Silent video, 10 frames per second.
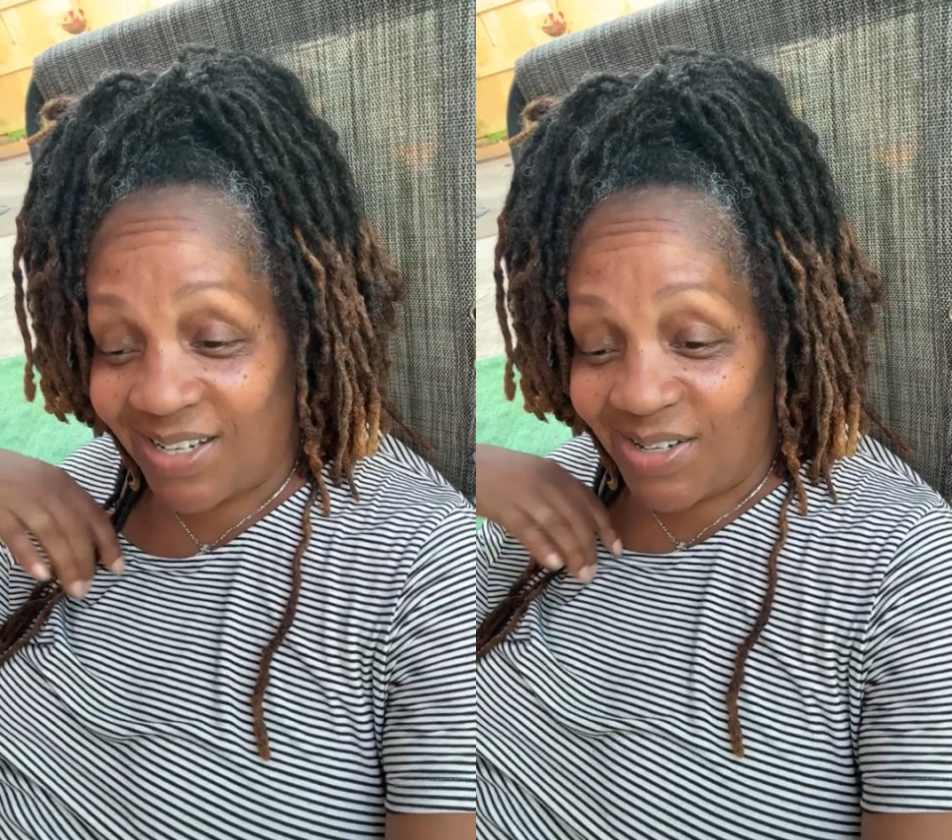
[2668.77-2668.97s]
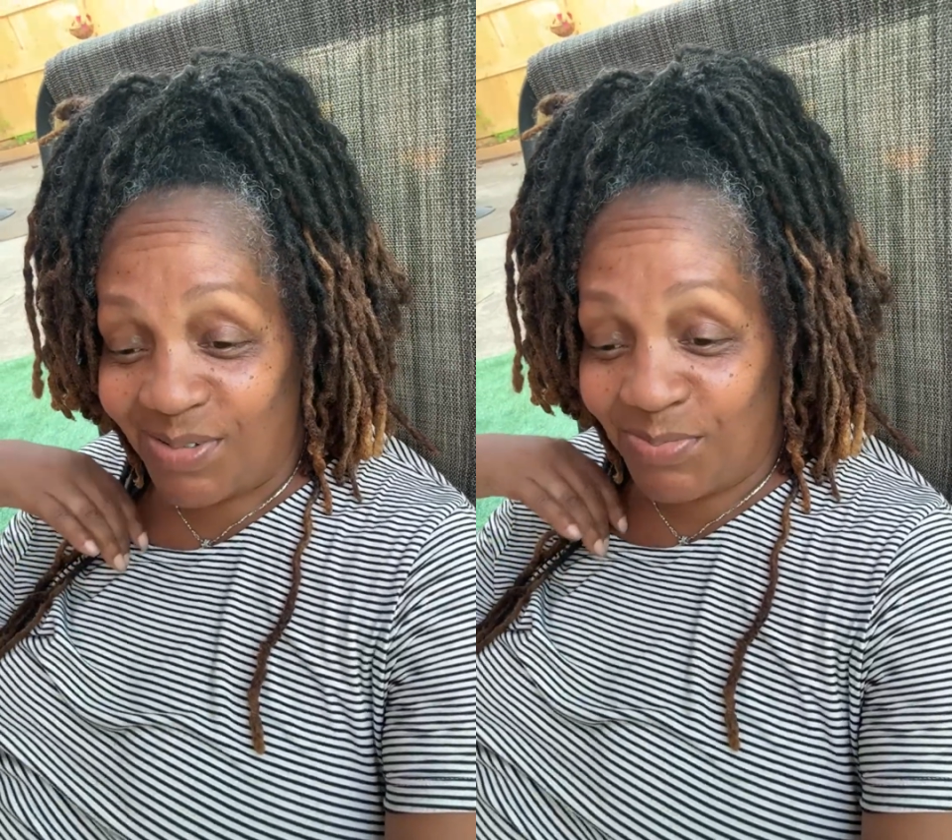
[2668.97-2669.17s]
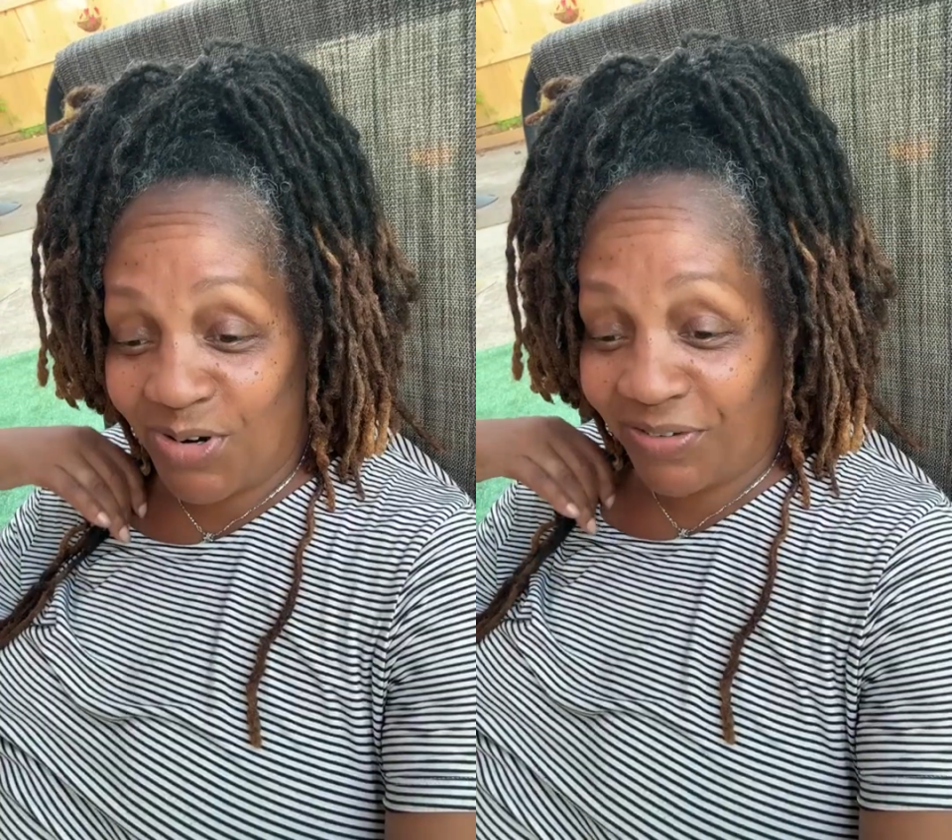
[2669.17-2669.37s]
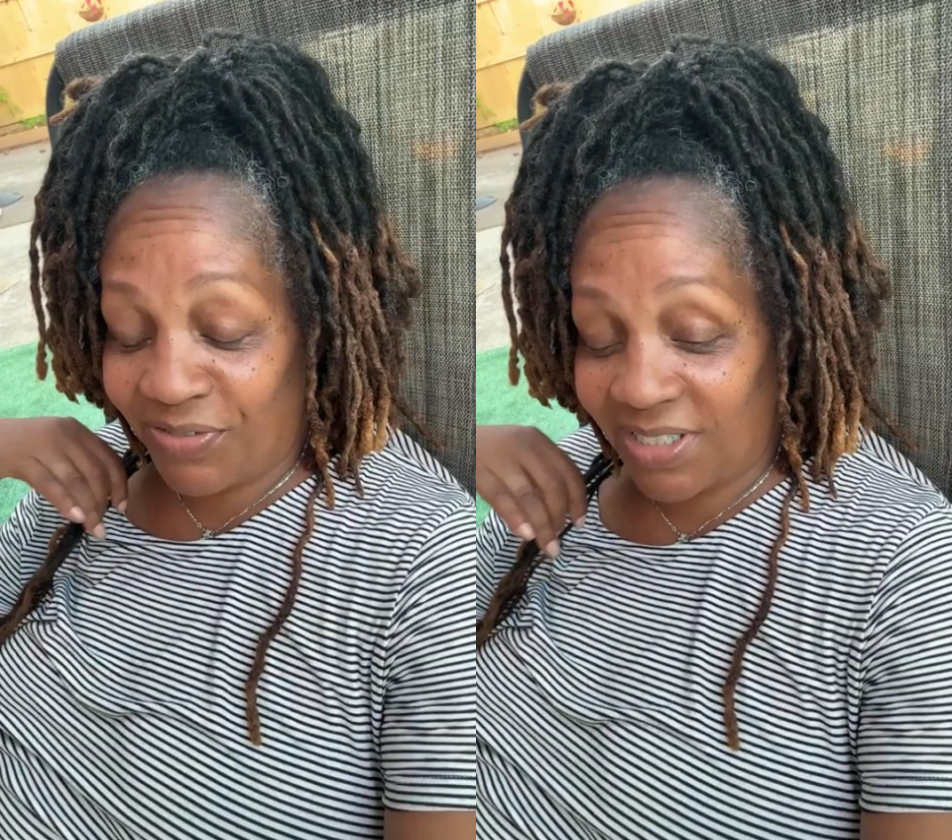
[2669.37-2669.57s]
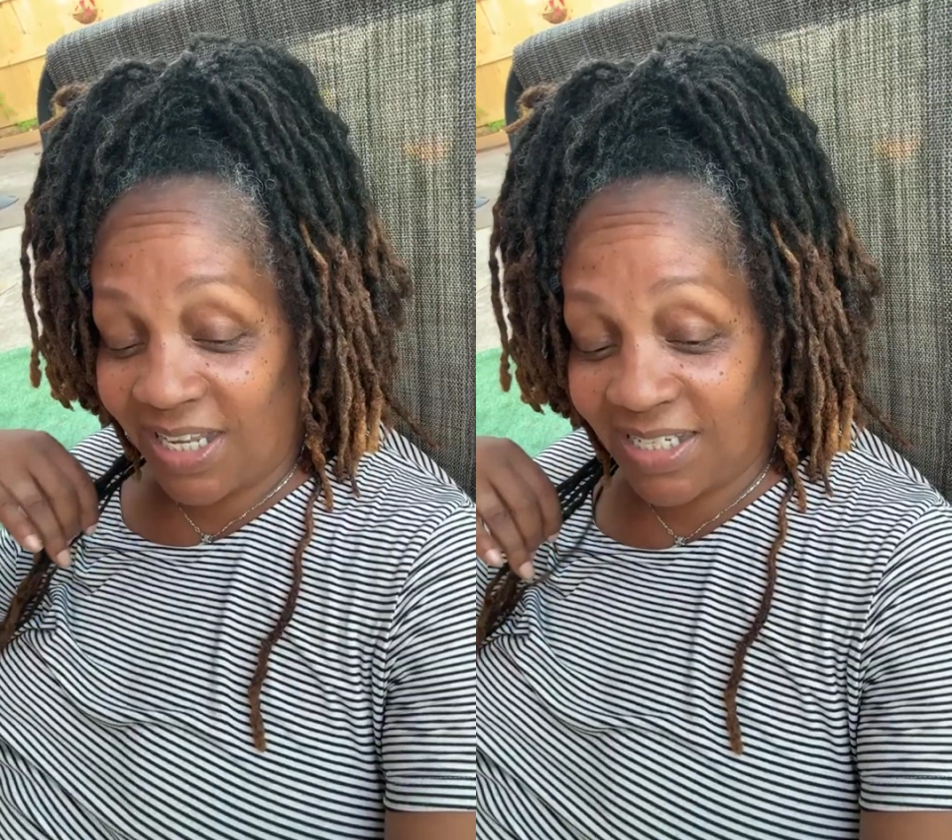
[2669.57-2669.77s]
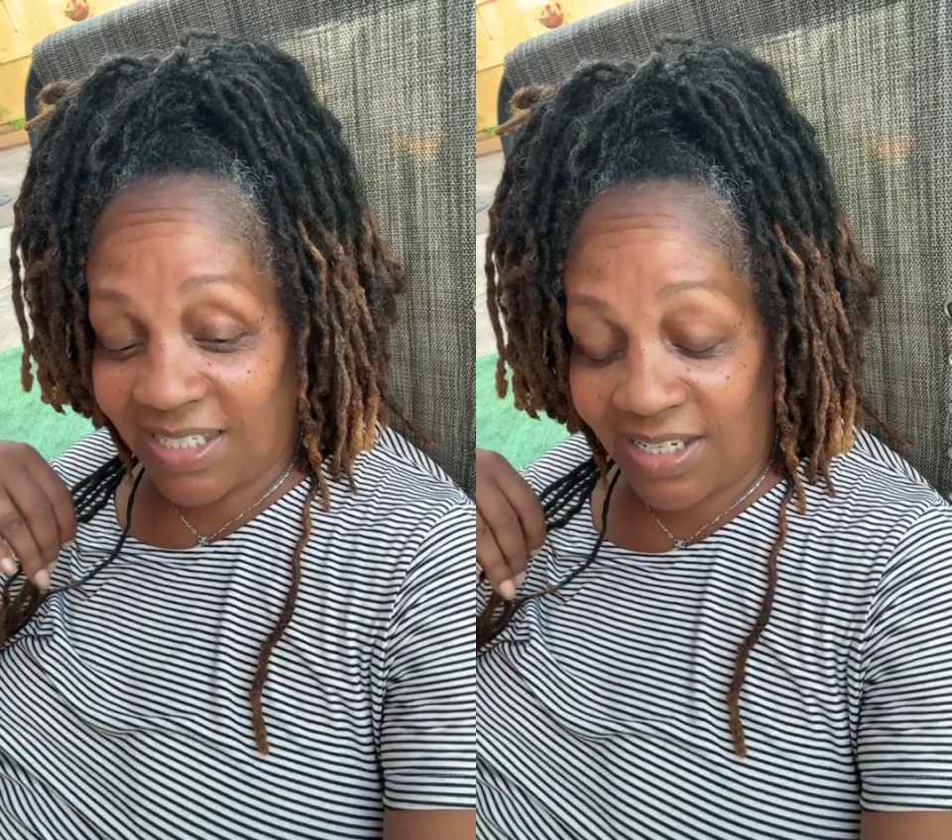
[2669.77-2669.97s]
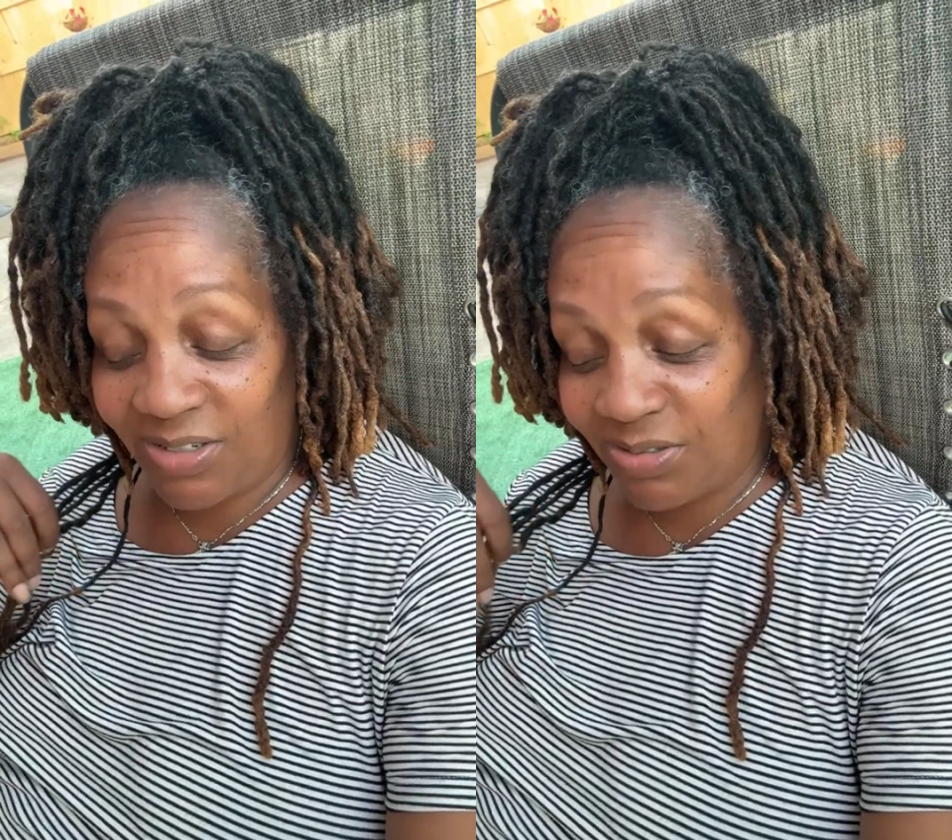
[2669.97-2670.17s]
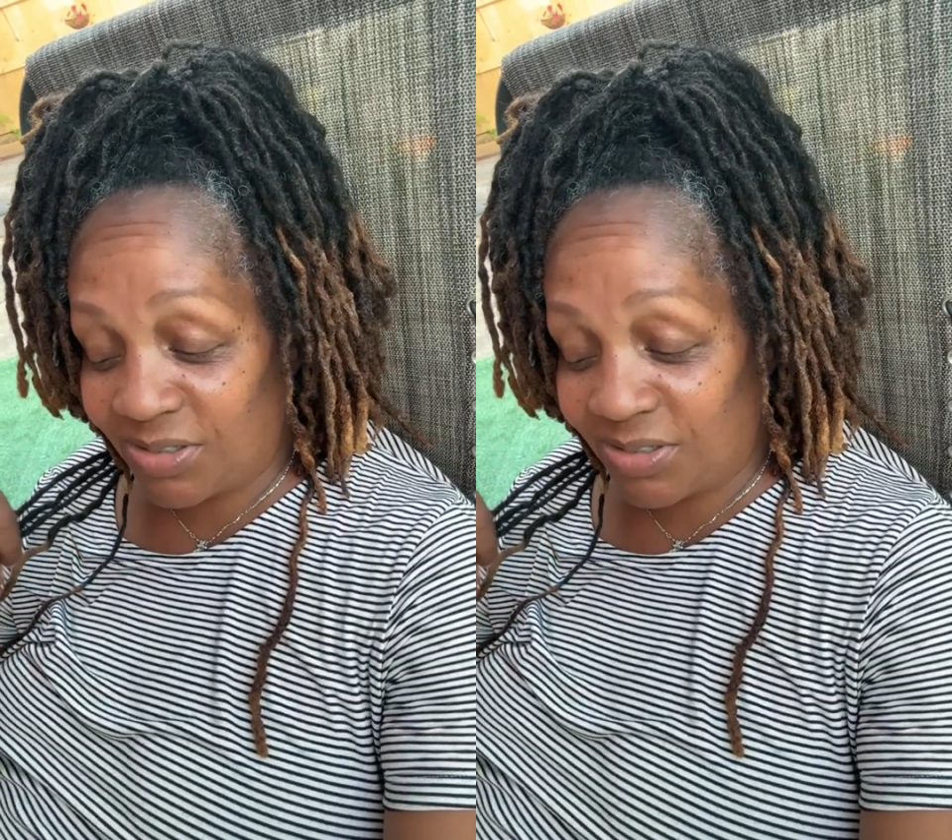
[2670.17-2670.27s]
More for less, and use